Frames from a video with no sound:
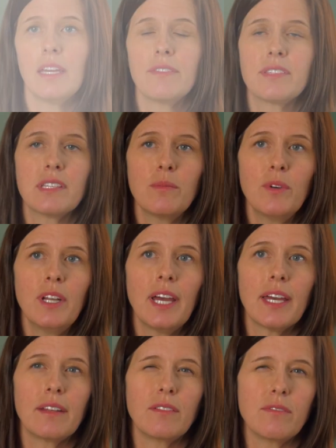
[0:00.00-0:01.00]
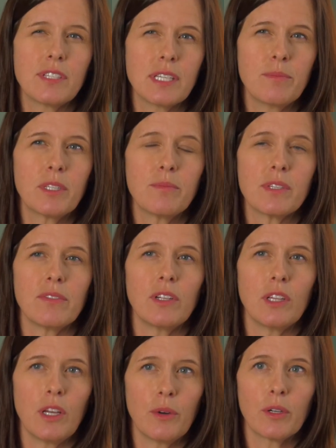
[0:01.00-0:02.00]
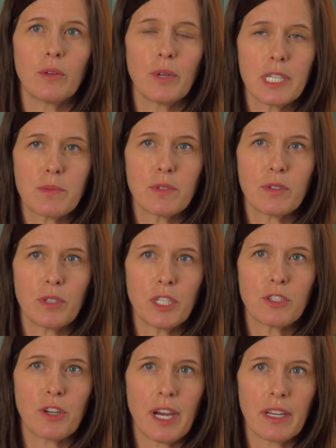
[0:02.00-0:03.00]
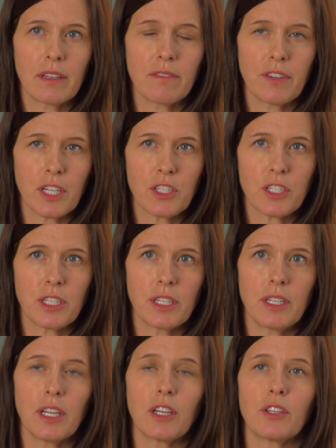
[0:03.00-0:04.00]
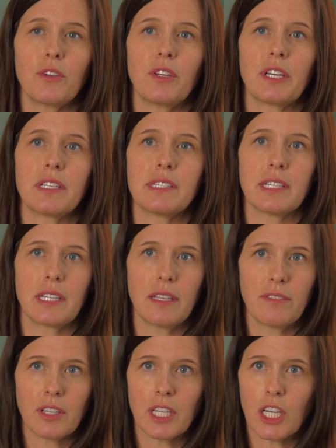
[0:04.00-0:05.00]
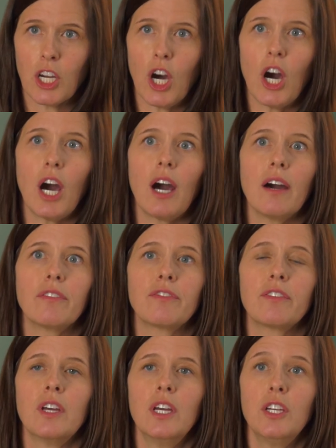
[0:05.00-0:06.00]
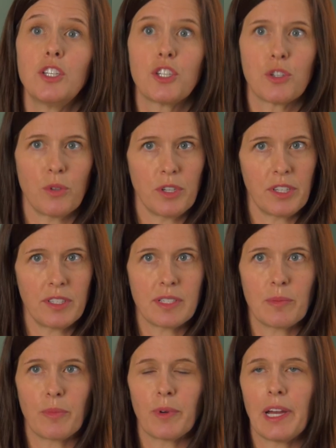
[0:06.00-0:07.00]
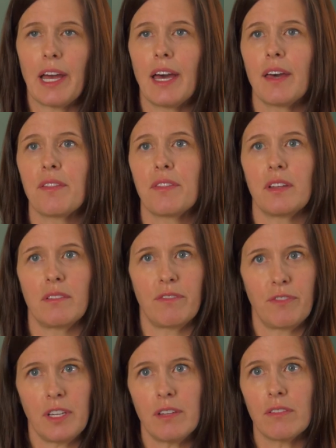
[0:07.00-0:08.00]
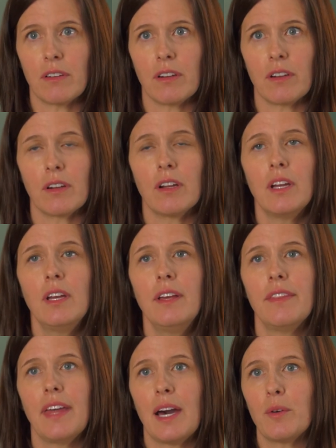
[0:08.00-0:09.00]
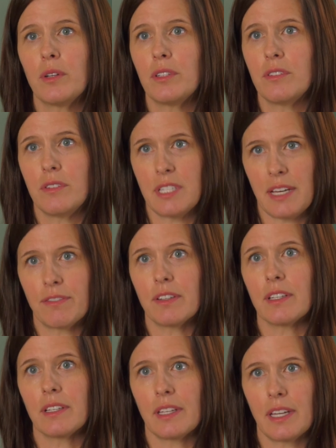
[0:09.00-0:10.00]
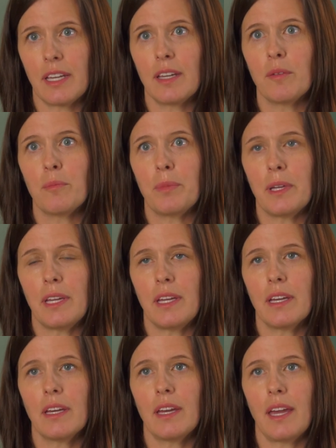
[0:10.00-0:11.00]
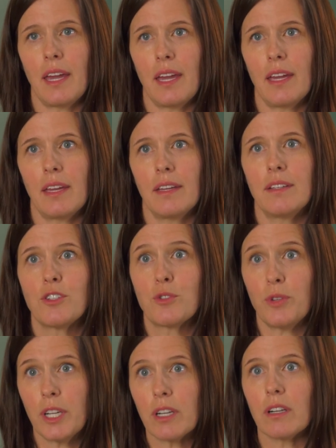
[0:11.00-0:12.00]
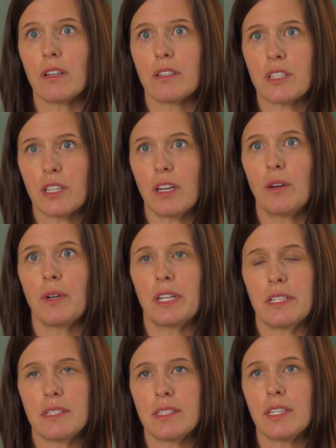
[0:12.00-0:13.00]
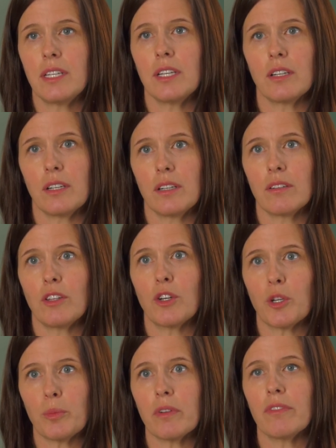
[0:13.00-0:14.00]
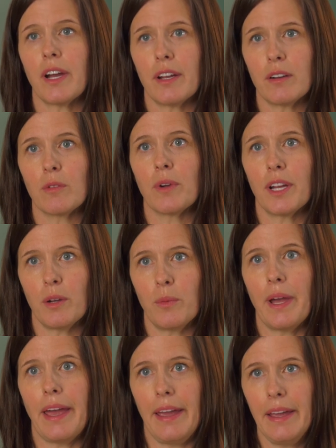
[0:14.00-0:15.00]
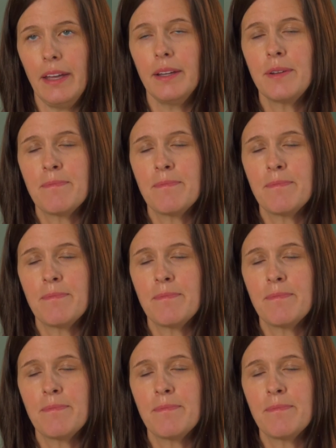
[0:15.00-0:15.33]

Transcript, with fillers: If someone had symptoms of a lower respiratory tract infection, including a significant cough, shortness of breath, and fever, that would definitely be a trigger to go in and see your local provider right away.